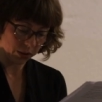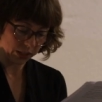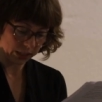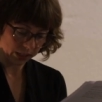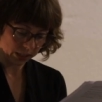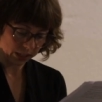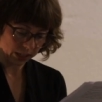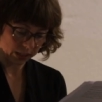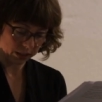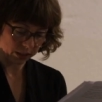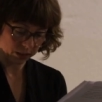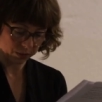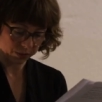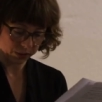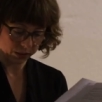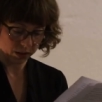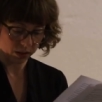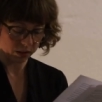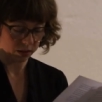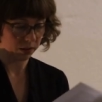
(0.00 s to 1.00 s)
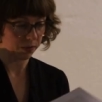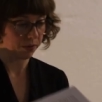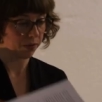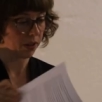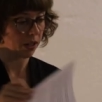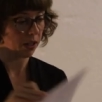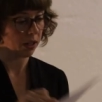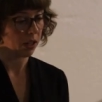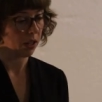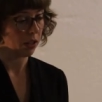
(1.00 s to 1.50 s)
orientated
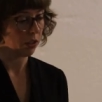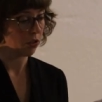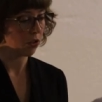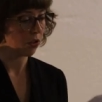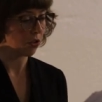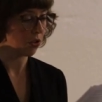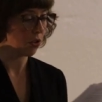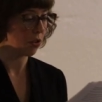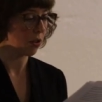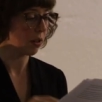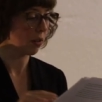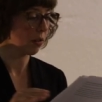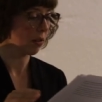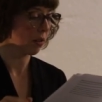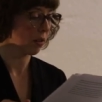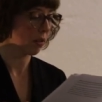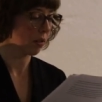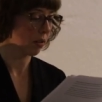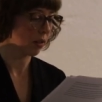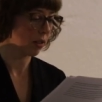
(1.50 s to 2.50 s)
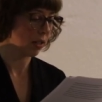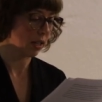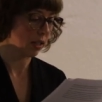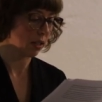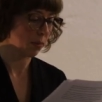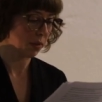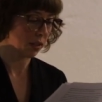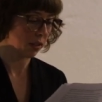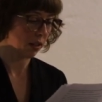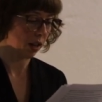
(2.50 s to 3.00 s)
philosophy, students see
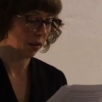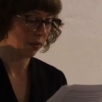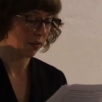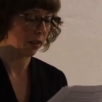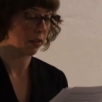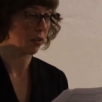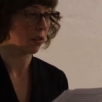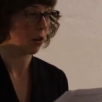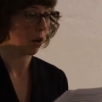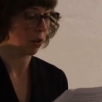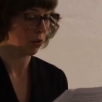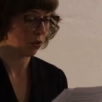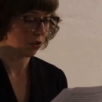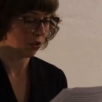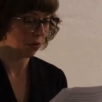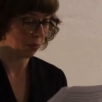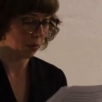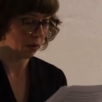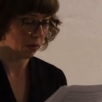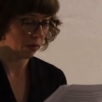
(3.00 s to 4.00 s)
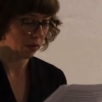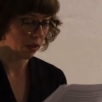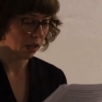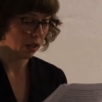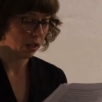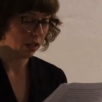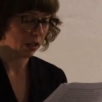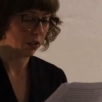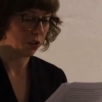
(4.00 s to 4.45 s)
themselves as customers